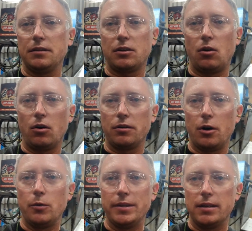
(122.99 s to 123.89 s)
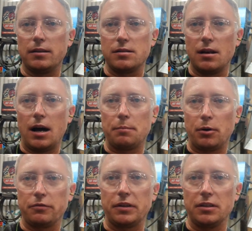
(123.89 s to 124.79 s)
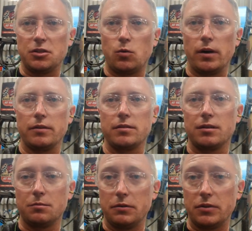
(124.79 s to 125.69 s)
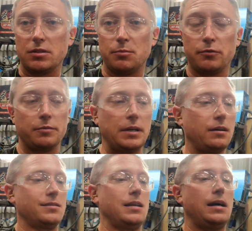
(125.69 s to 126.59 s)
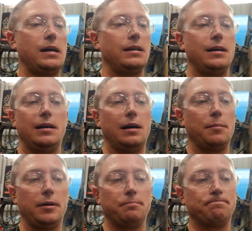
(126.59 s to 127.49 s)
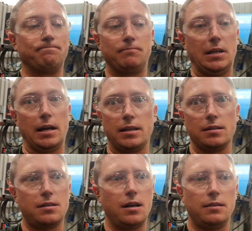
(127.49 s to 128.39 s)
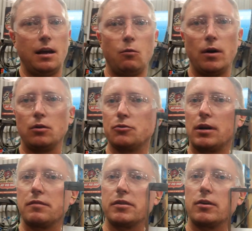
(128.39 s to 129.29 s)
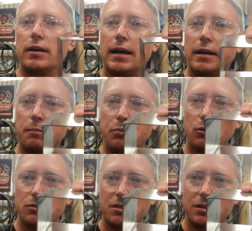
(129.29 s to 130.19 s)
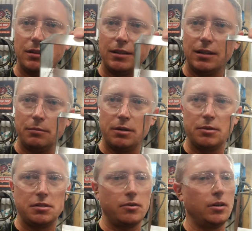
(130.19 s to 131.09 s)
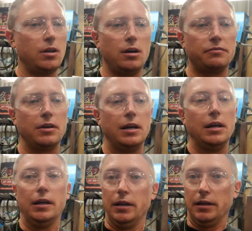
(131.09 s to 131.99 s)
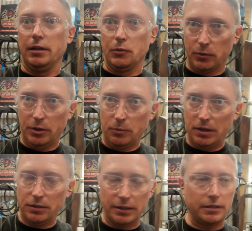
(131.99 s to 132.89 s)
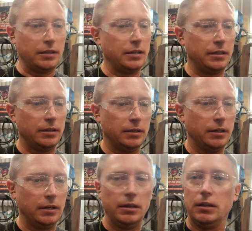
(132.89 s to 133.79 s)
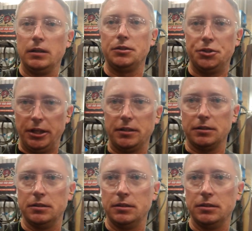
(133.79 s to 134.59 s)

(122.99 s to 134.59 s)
in the car knowing that it's not perfectly square, that's going to be visible from the outside. I'm going to, I guess, cut that weld, try and figure out how to pull just a little bit of material off and re-weld it. Shit.